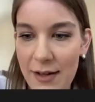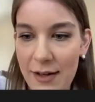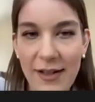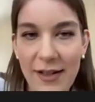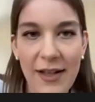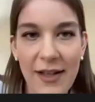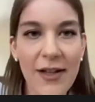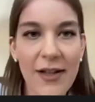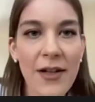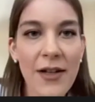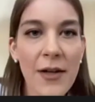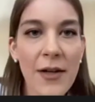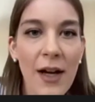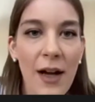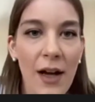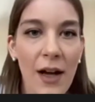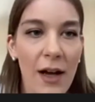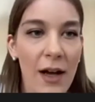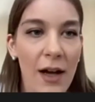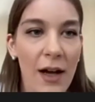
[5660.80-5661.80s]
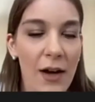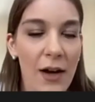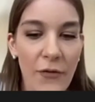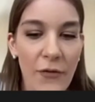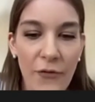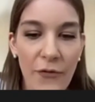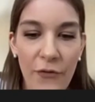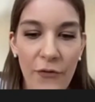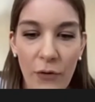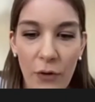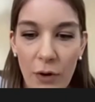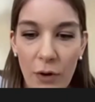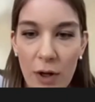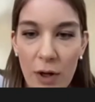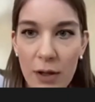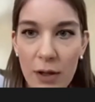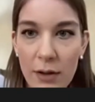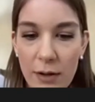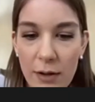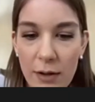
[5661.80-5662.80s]
Here
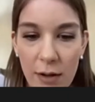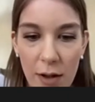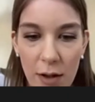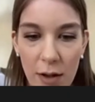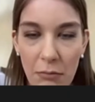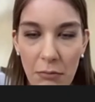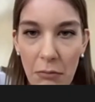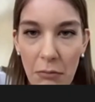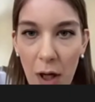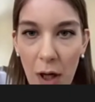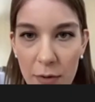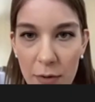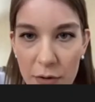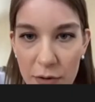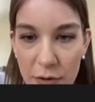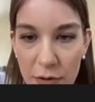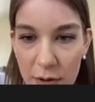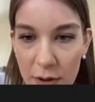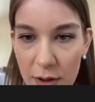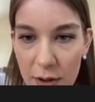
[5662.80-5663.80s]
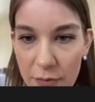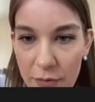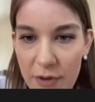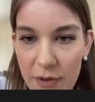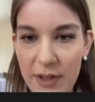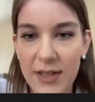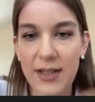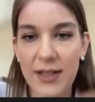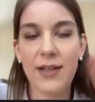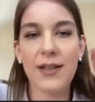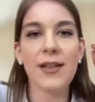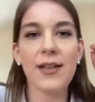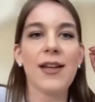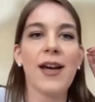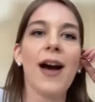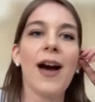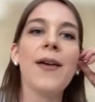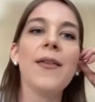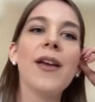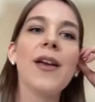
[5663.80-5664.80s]
for the, I'm not sure if you're seeing,
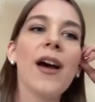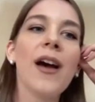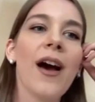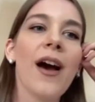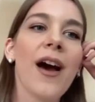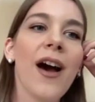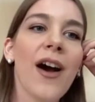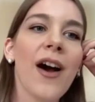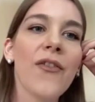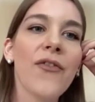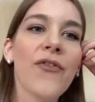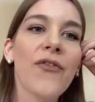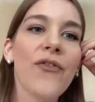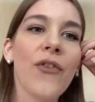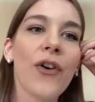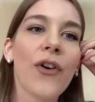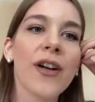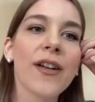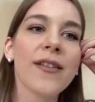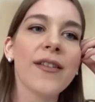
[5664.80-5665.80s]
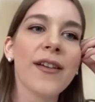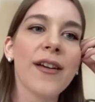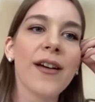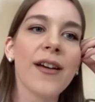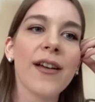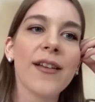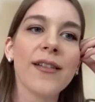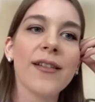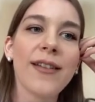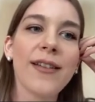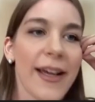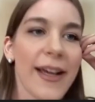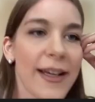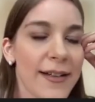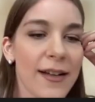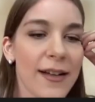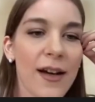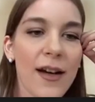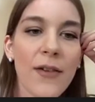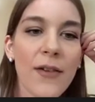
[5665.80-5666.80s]
yeah, for the
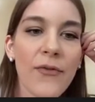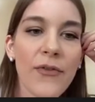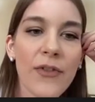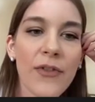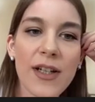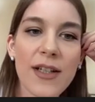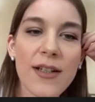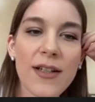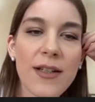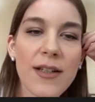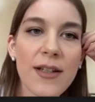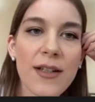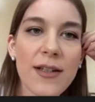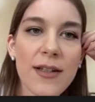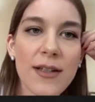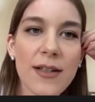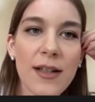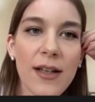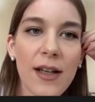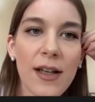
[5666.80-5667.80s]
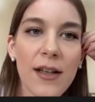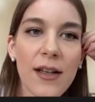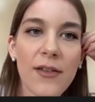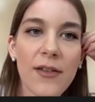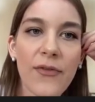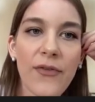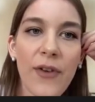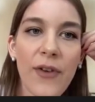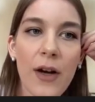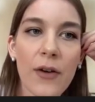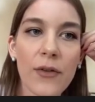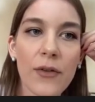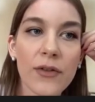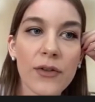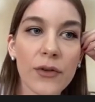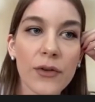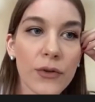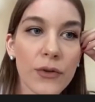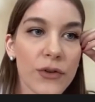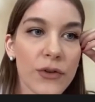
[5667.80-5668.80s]
data, for instance, it found
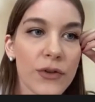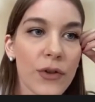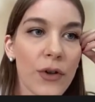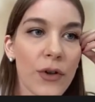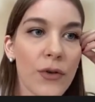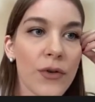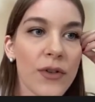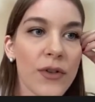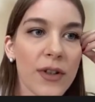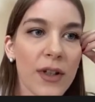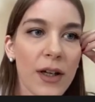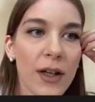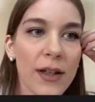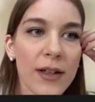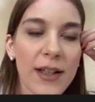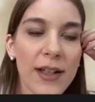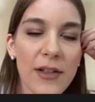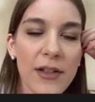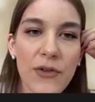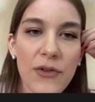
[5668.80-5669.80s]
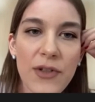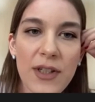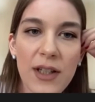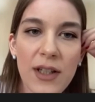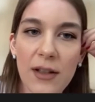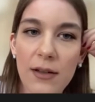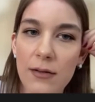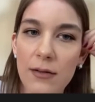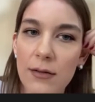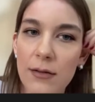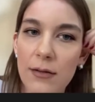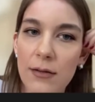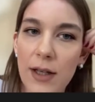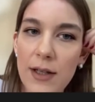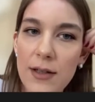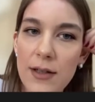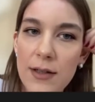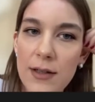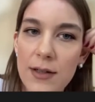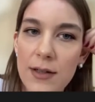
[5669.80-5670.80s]
a good node. Can you see
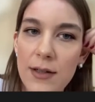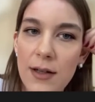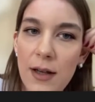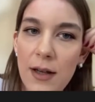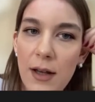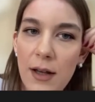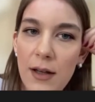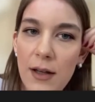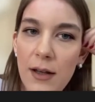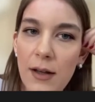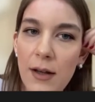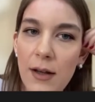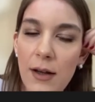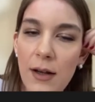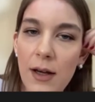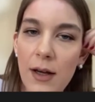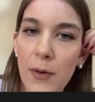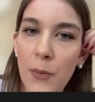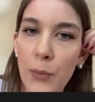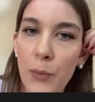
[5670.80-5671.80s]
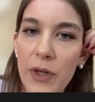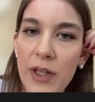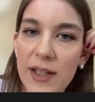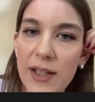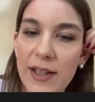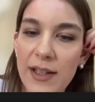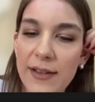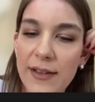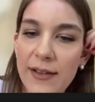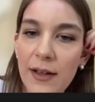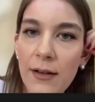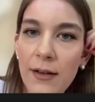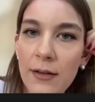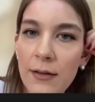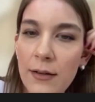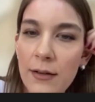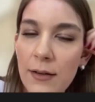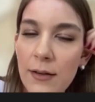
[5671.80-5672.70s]
this Wikidata?